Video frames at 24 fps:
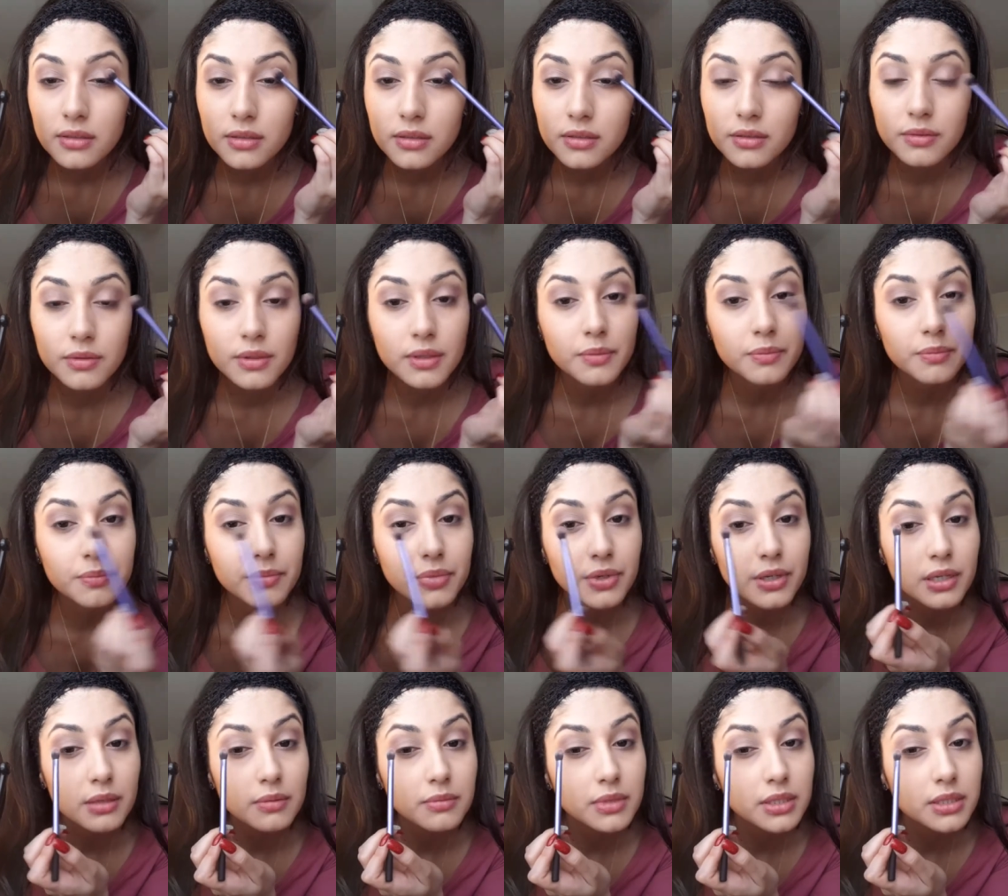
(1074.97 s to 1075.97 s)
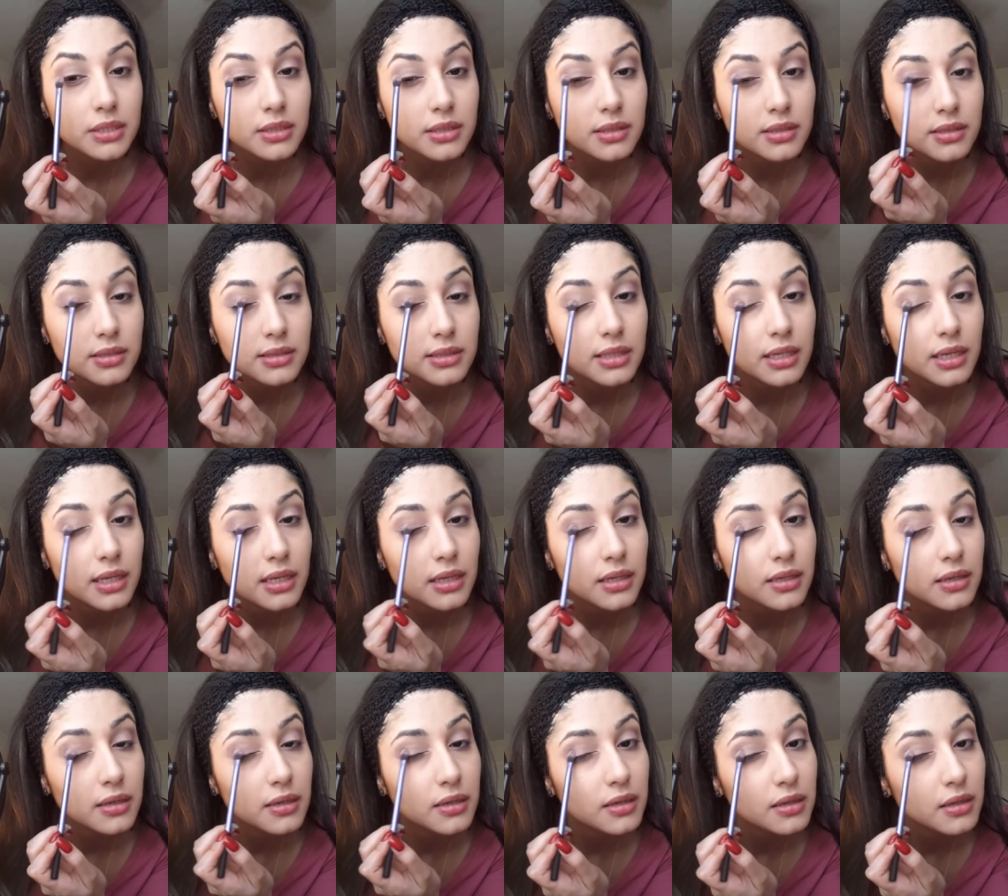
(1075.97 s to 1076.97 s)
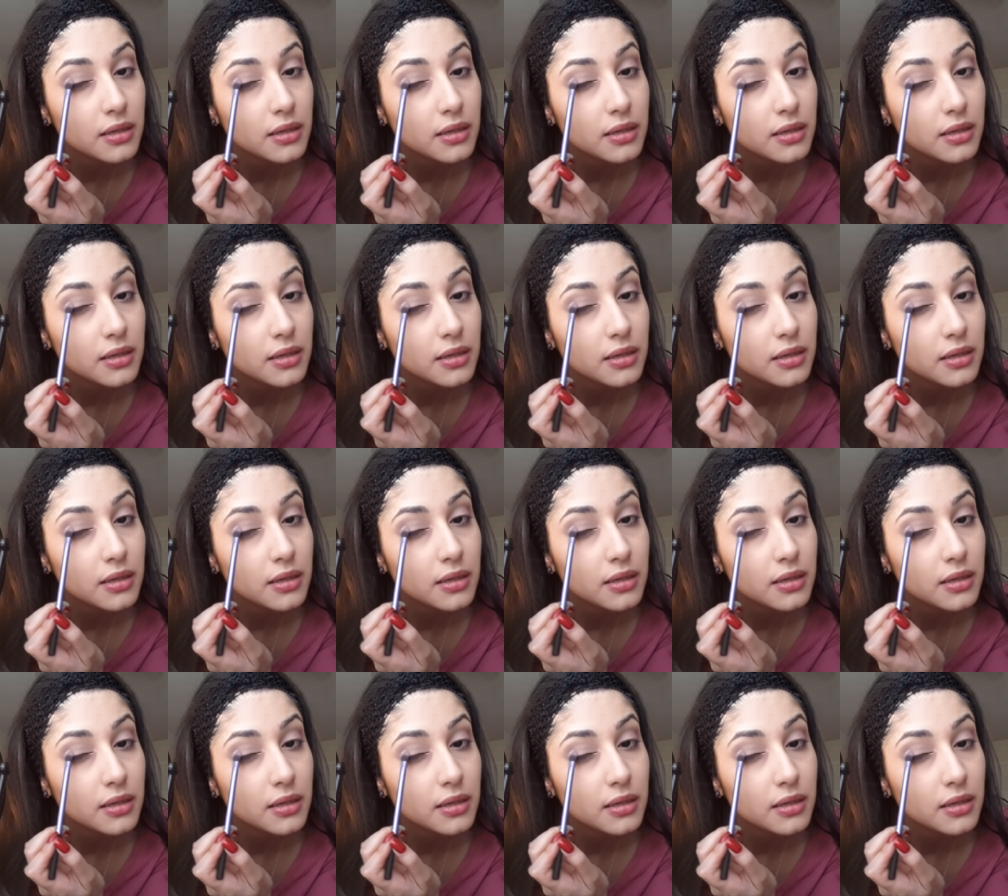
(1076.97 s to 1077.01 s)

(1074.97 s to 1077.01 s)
what it pretty much looks like.